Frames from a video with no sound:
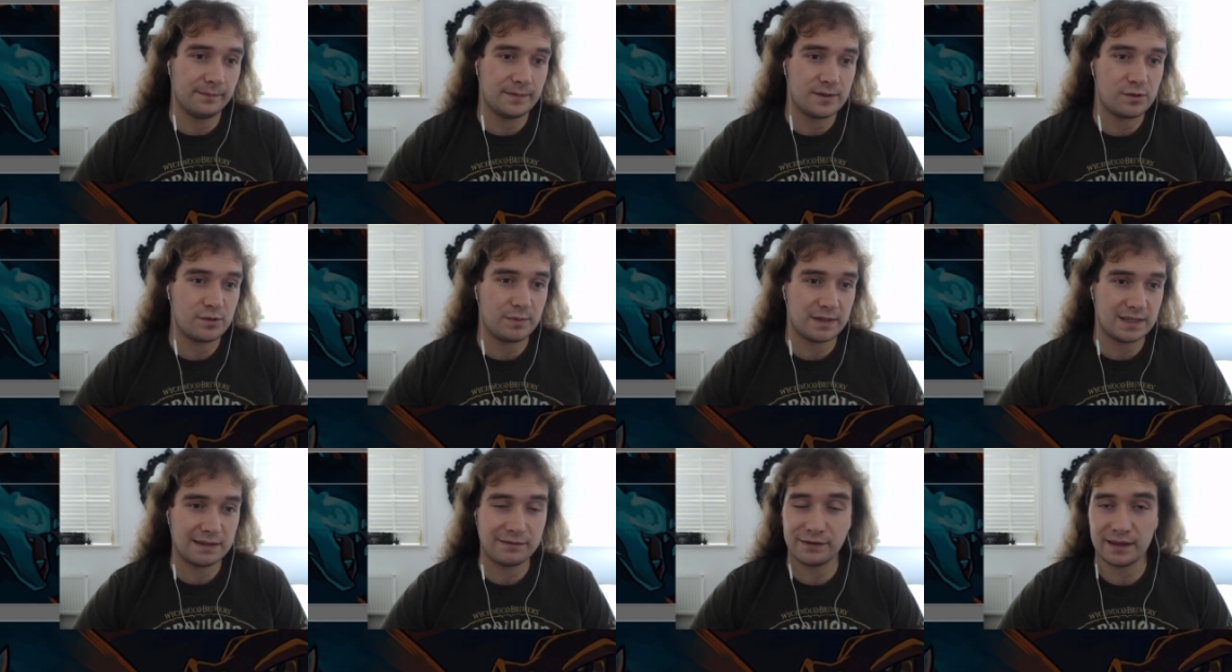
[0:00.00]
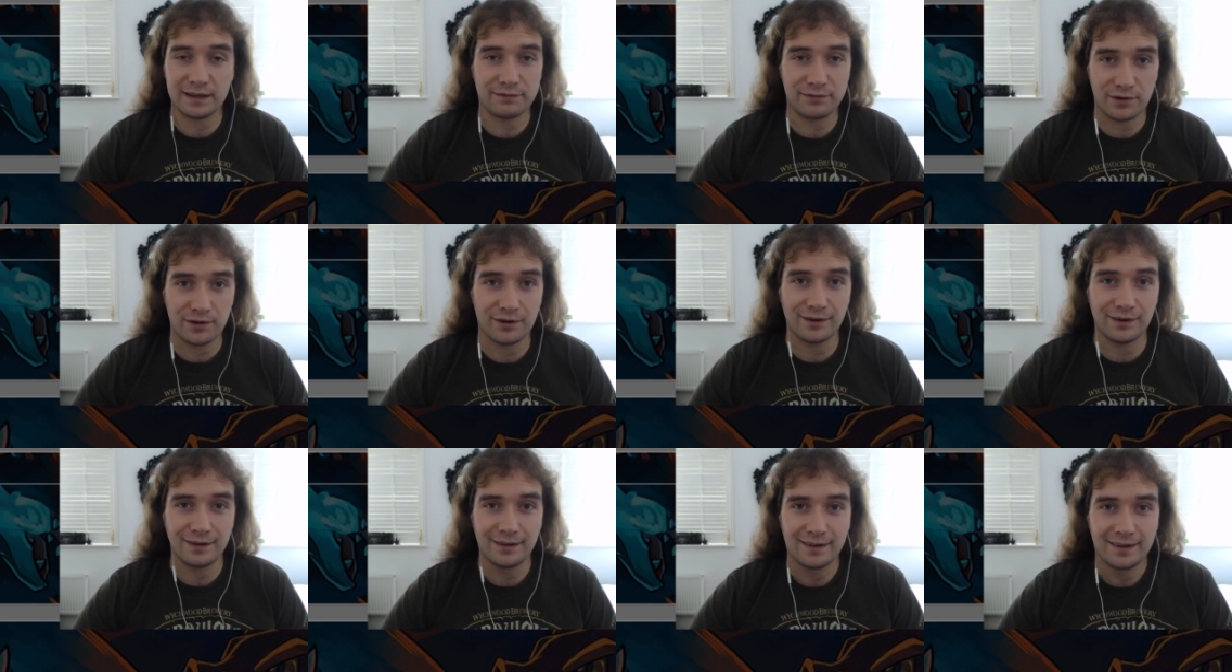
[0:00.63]
Specifically
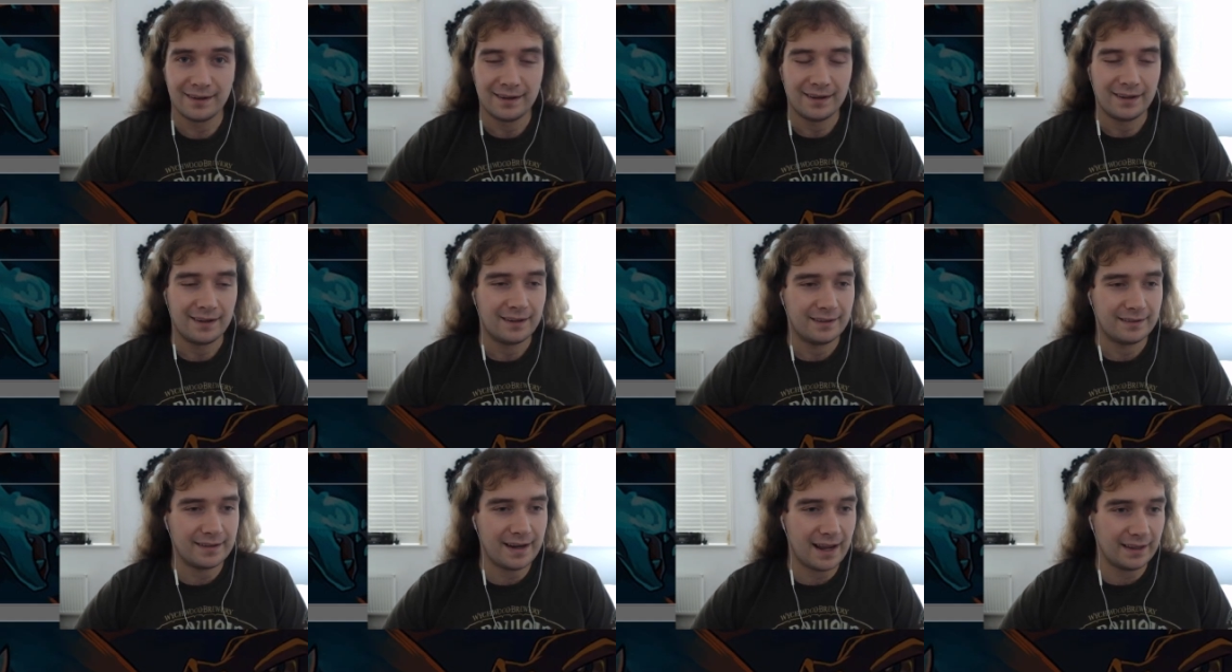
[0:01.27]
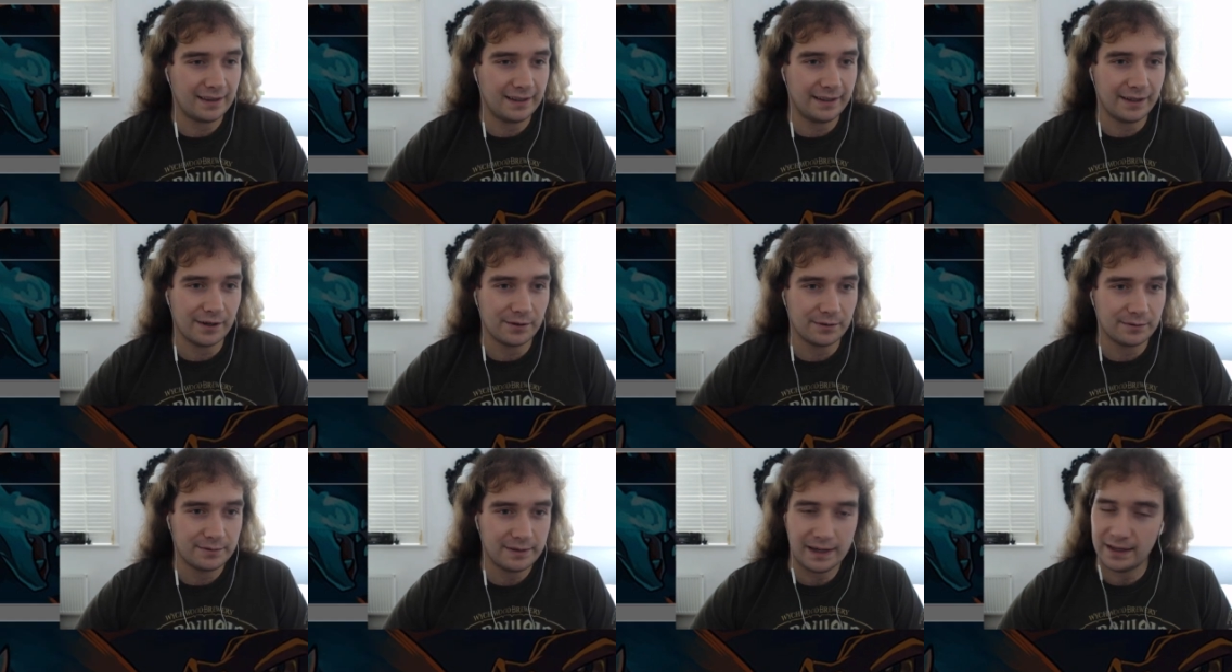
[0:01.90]
for
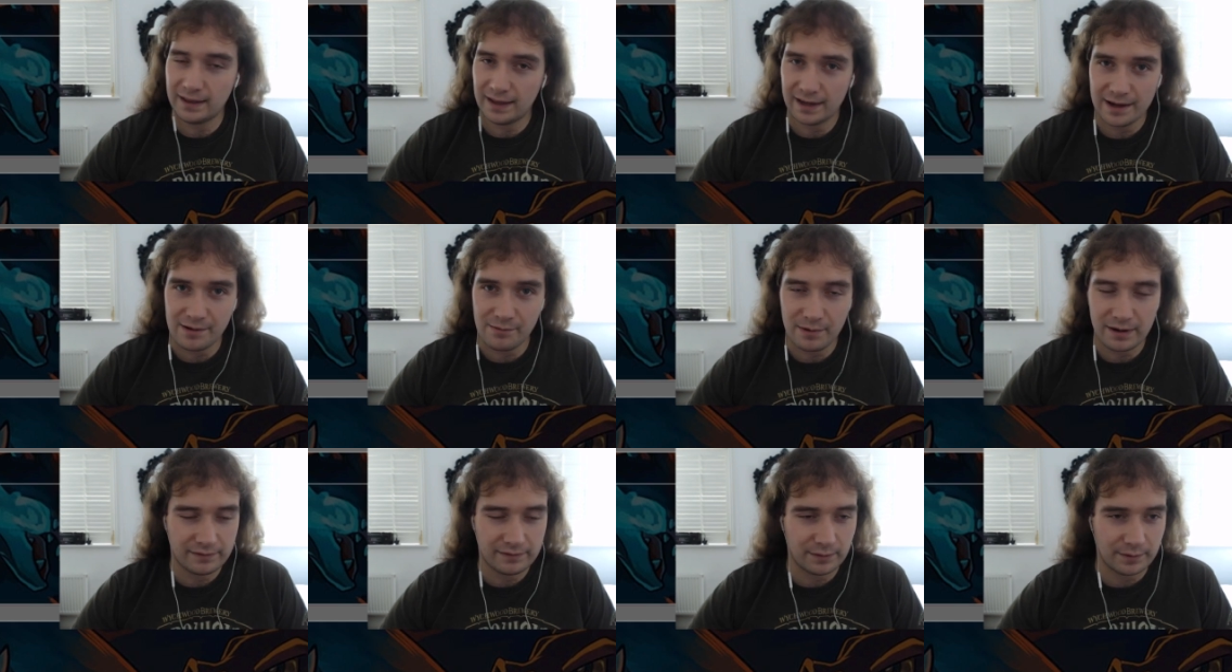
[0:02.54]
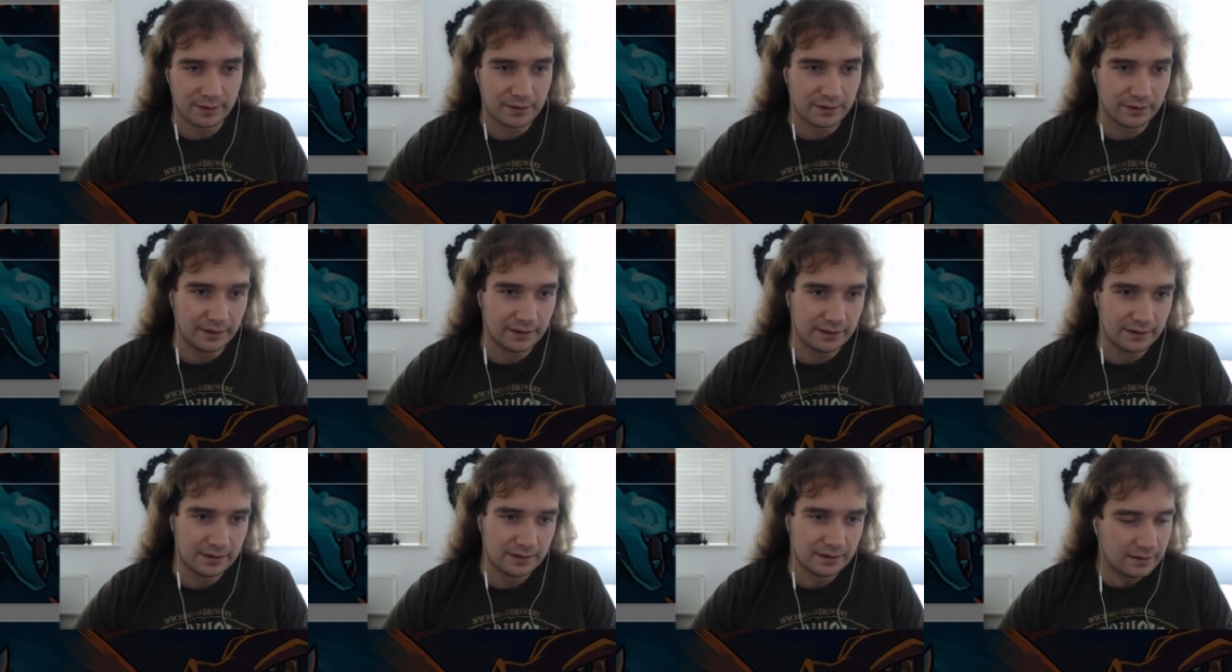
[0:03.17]
Nihilego, whatever you want to call
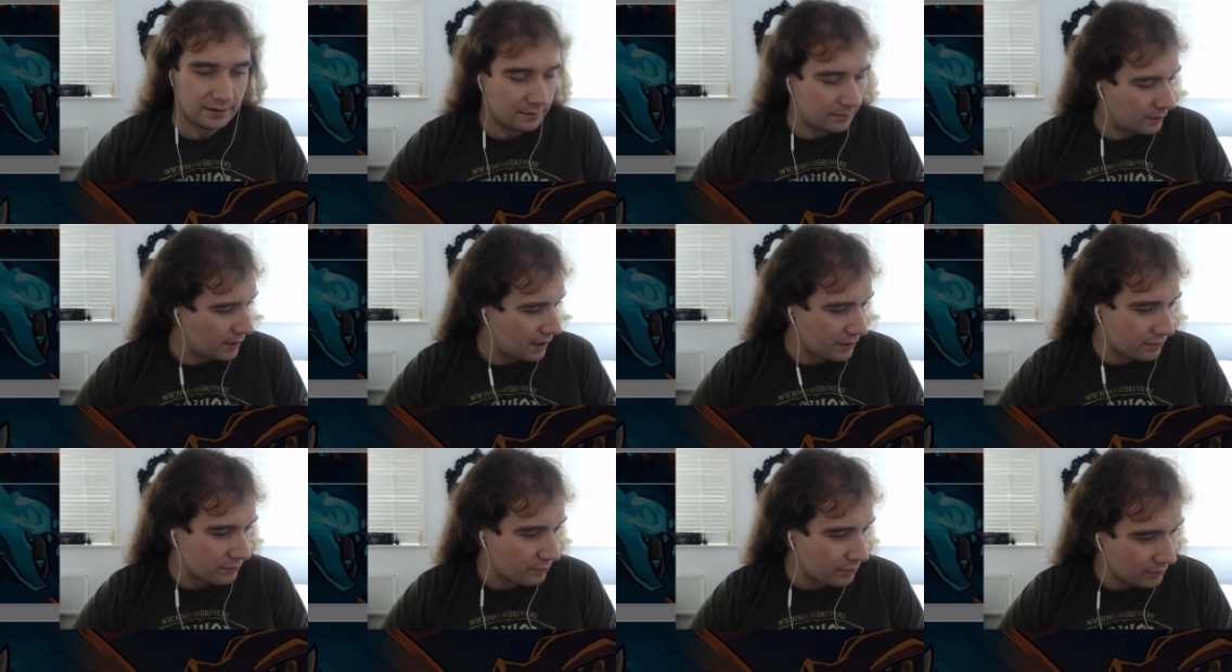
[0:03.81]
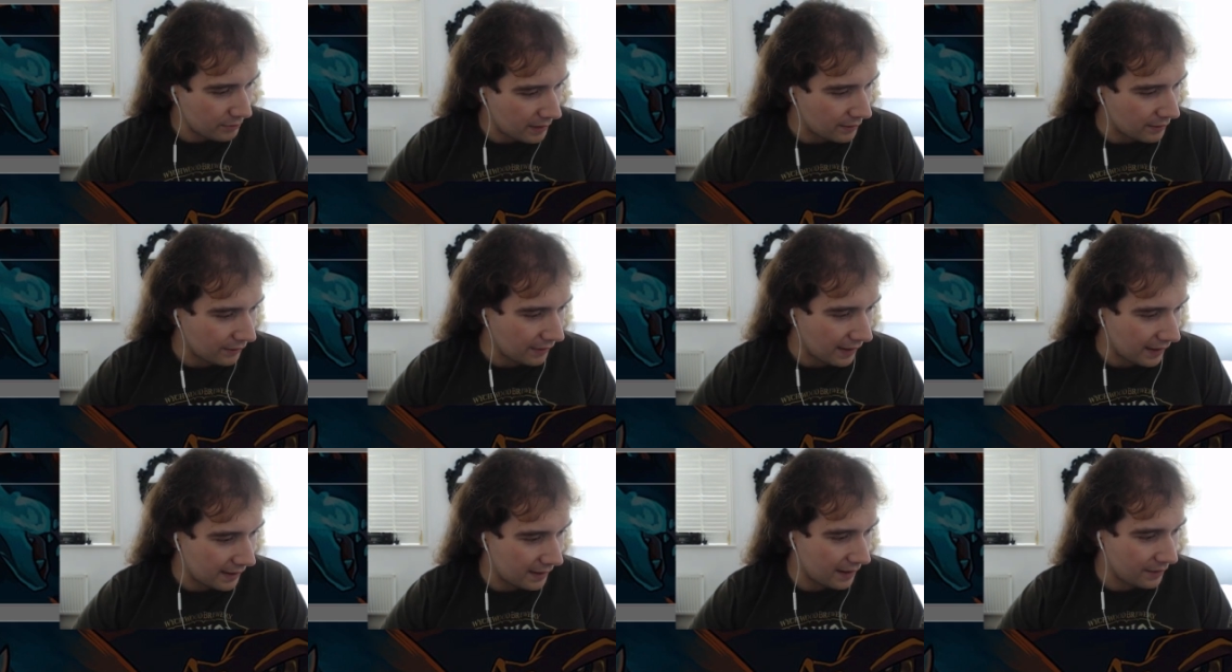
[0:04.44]
it. What do I call
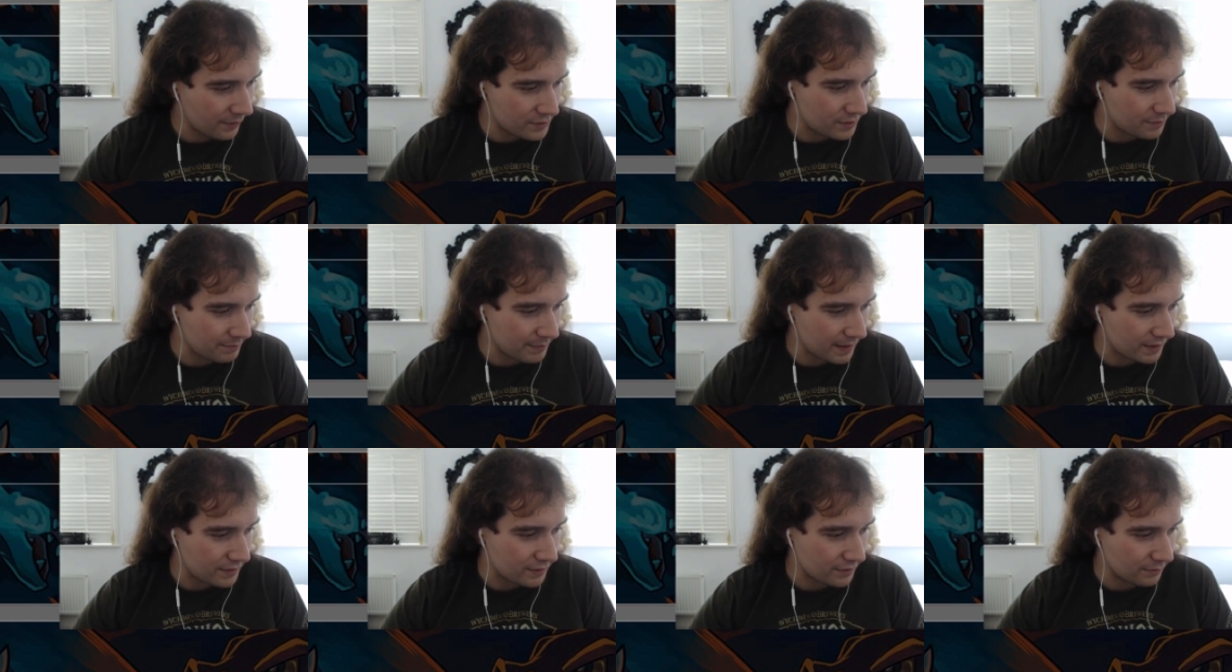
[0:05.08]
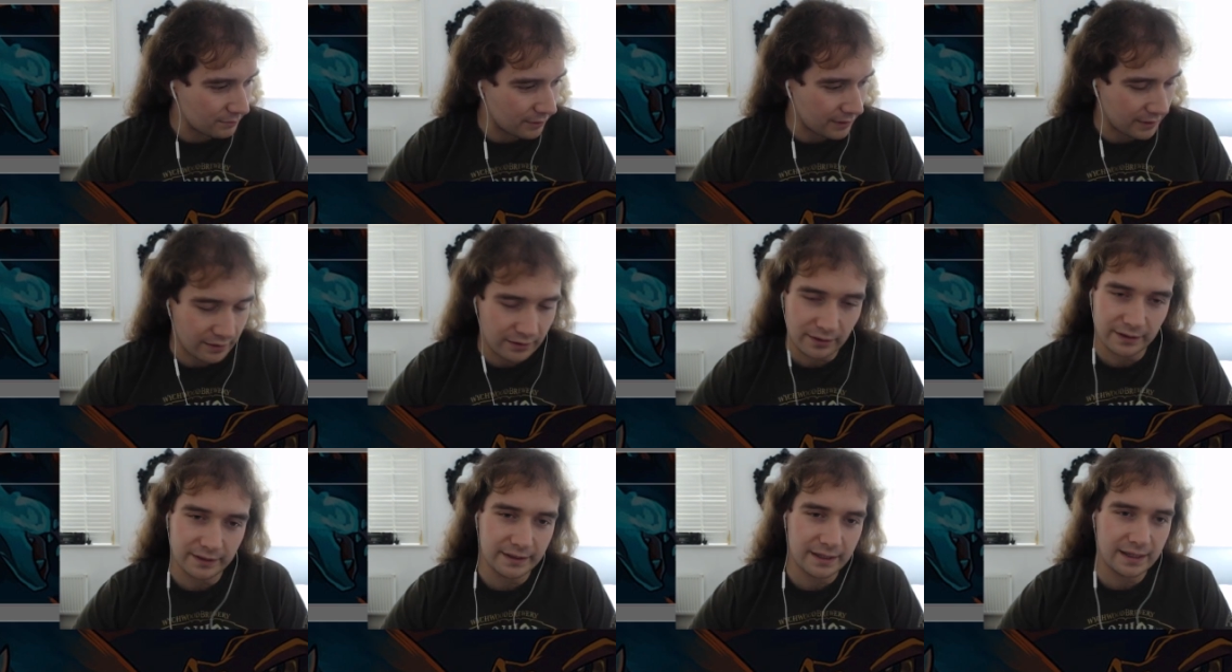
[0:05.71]
it? I always mix up what I
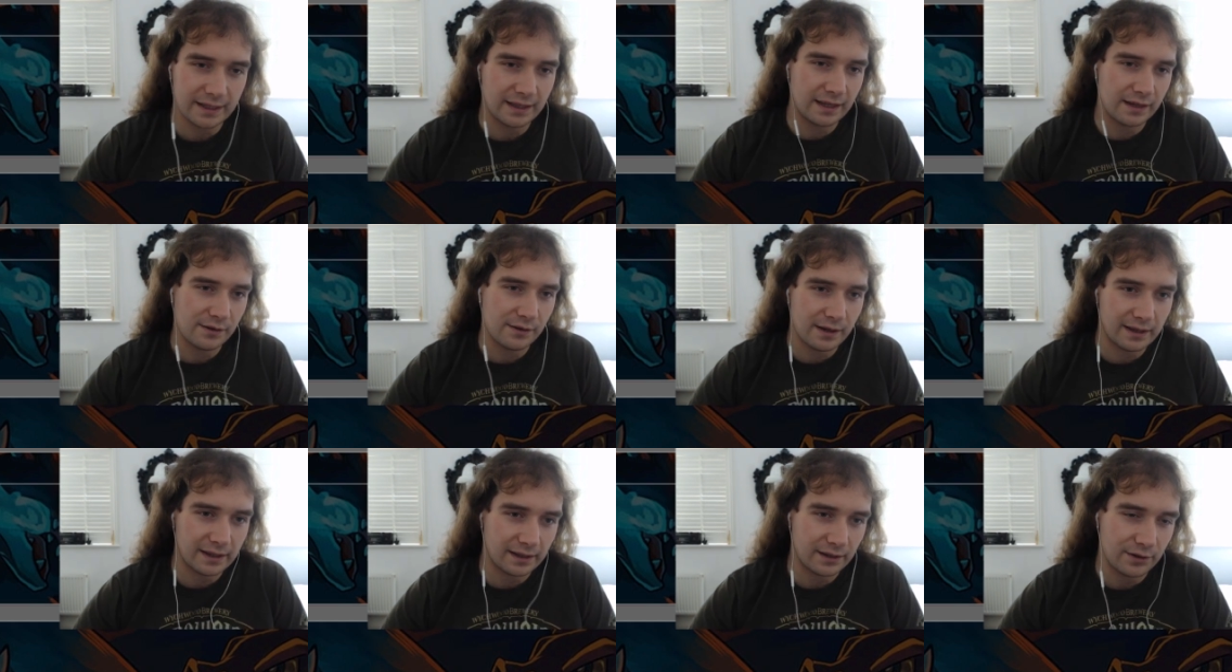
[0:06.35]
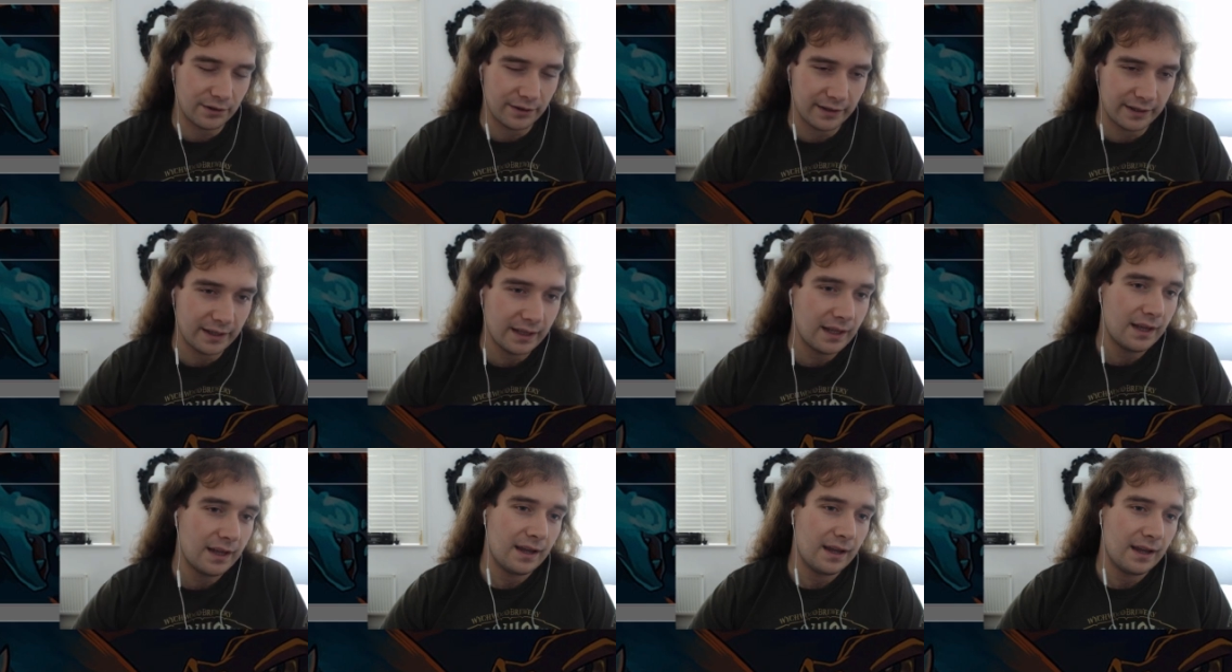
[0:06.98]
call it. Nihilego, I like to call it.